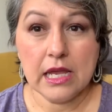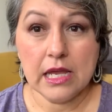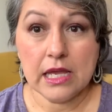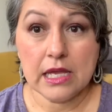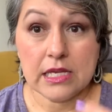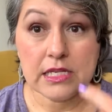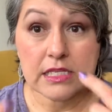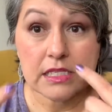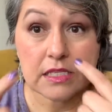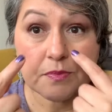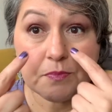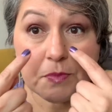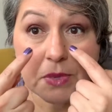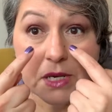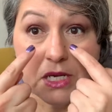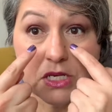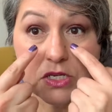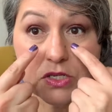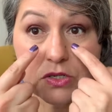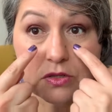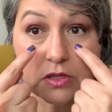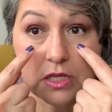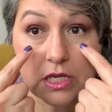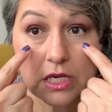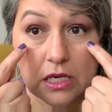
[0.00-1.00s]

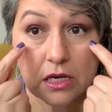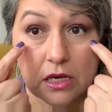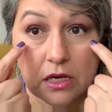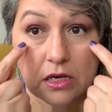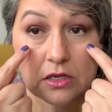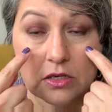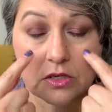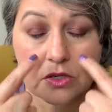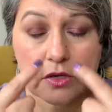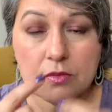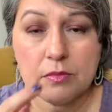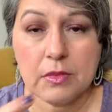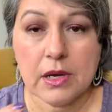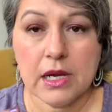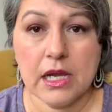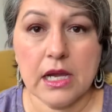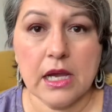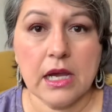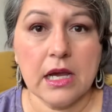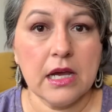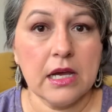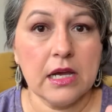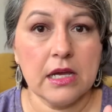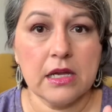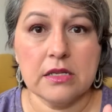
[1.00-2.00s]
especially under my
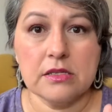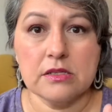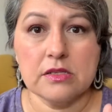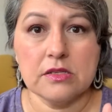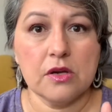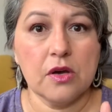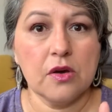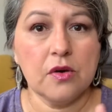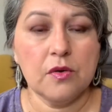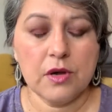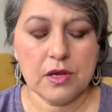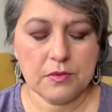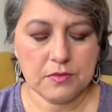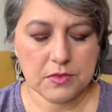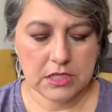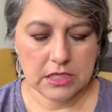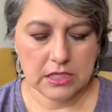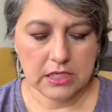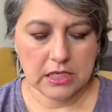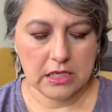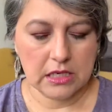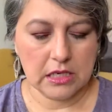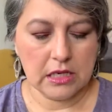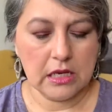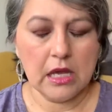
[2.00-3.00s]
eyes.
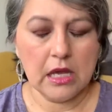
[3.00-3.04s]
OMG.